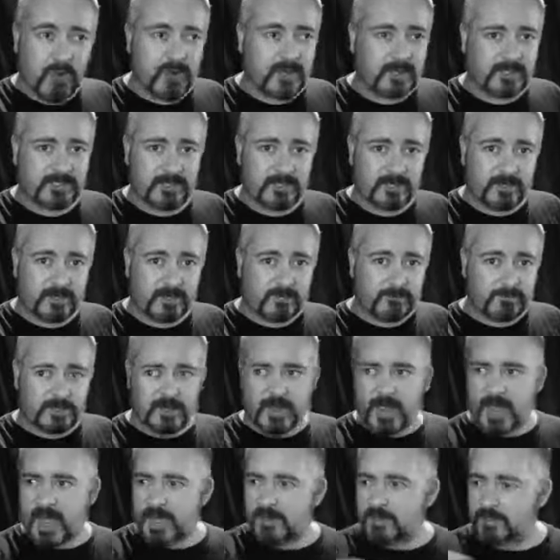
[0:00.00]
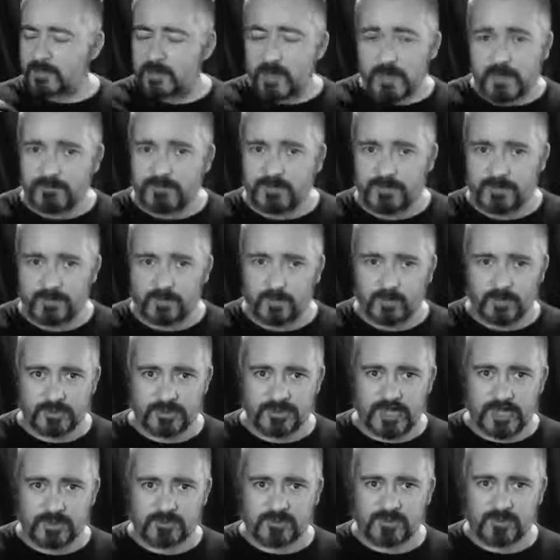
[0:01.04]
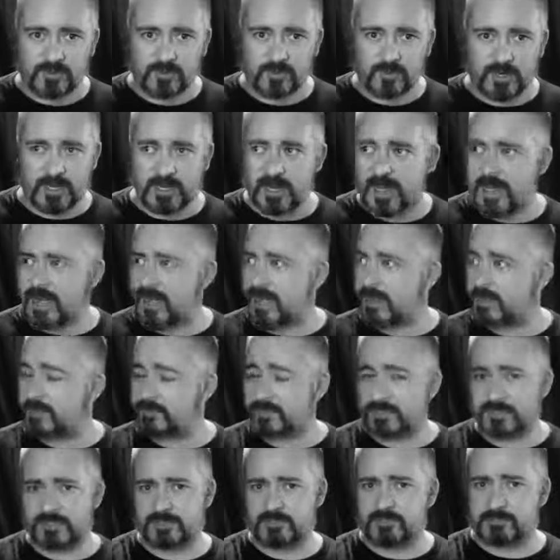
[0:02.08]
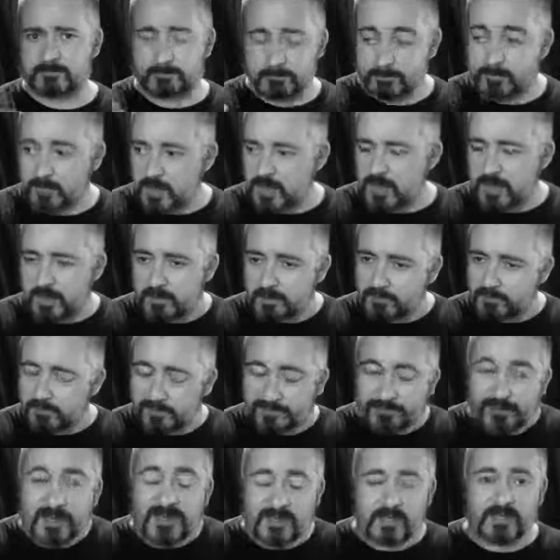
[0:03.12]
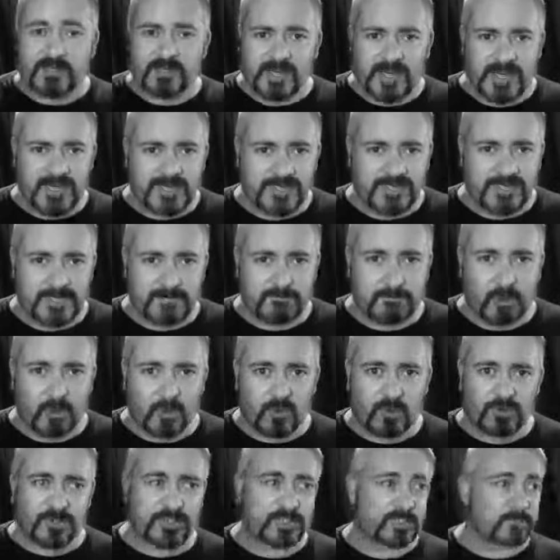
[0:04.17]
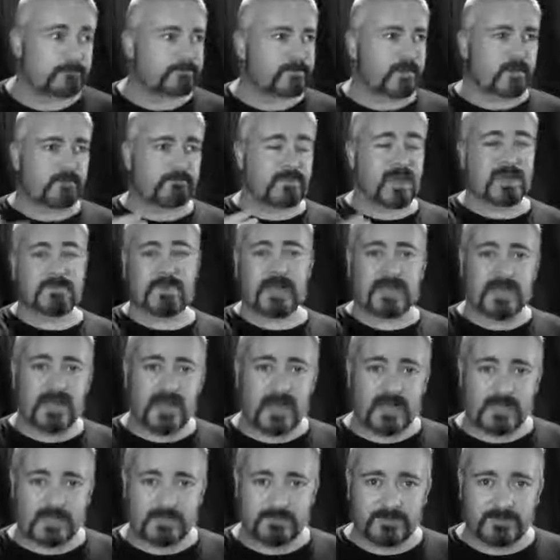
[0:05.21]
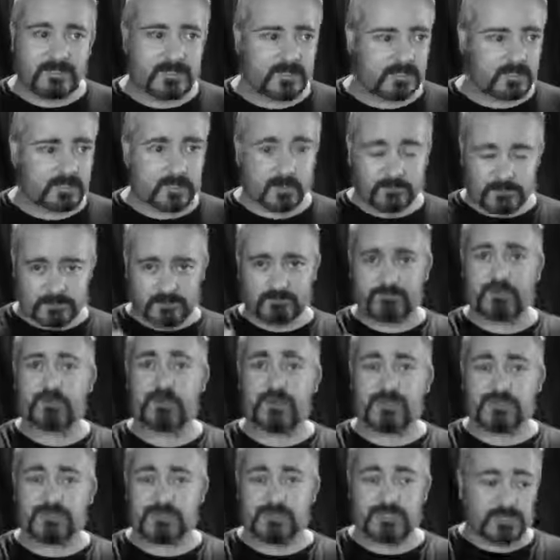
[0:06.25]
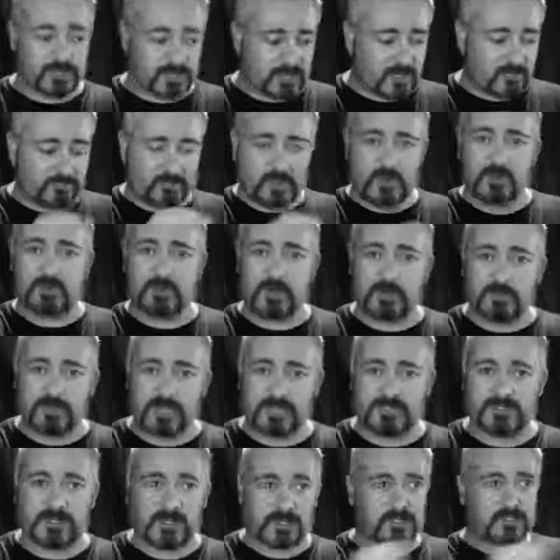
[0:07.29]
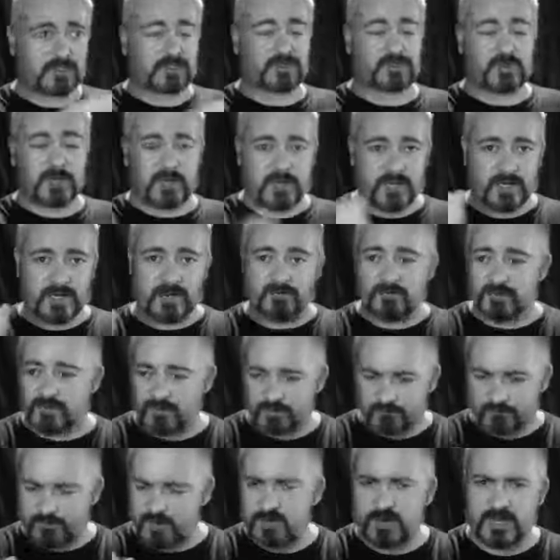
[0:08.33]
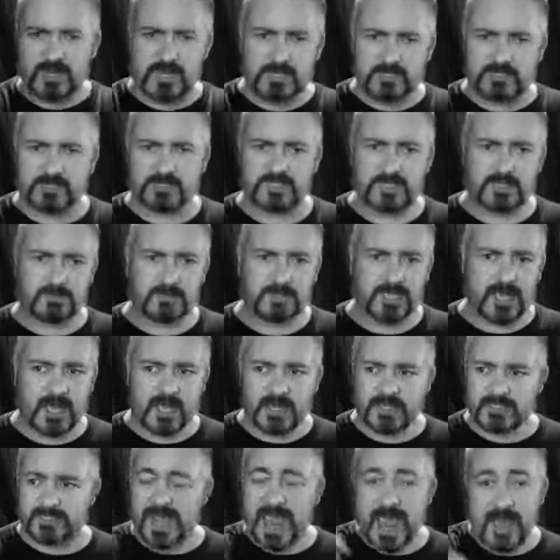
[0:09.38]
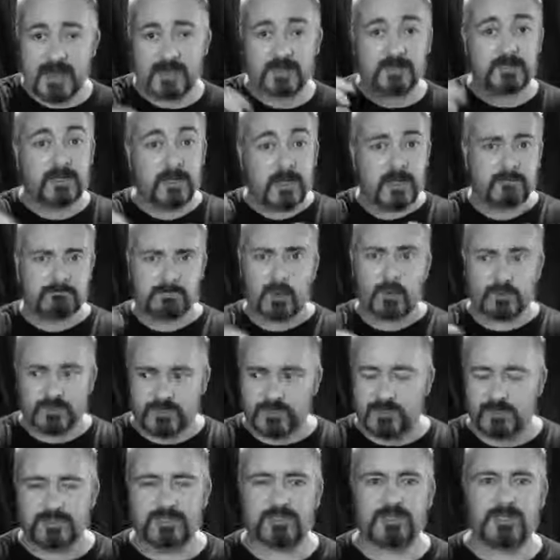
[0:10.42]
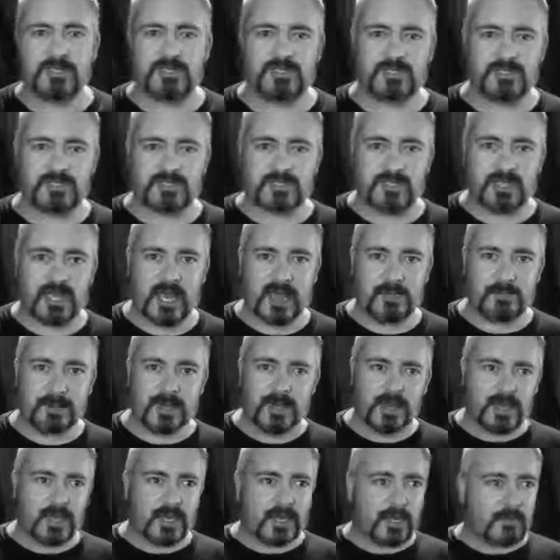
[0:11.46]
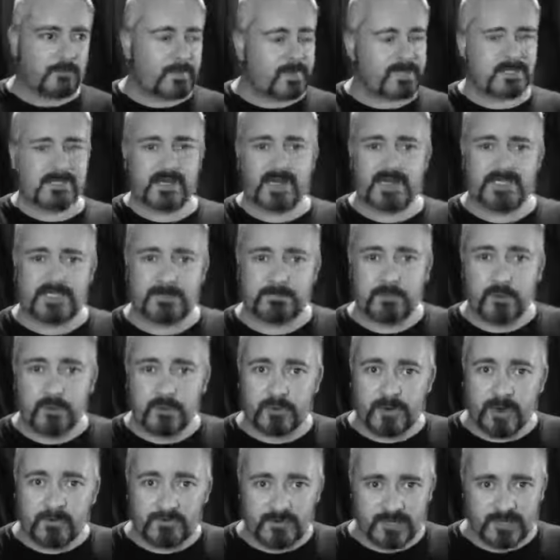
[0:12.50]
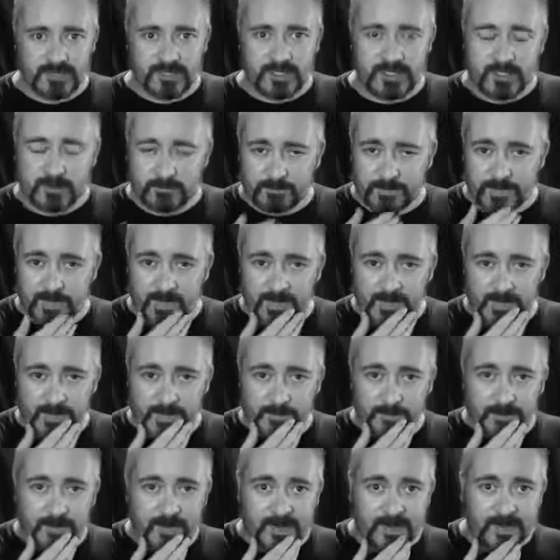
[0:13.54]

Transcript: point. And a lot of the launch games for the Wii are just frankly, lazy ports. Batman Arkham City, it's got some very interesting stuff going on with that second screen and everything. Very interesting mechanics added, bolted onto the existing game. But it's a lazy port. Have you seen it played?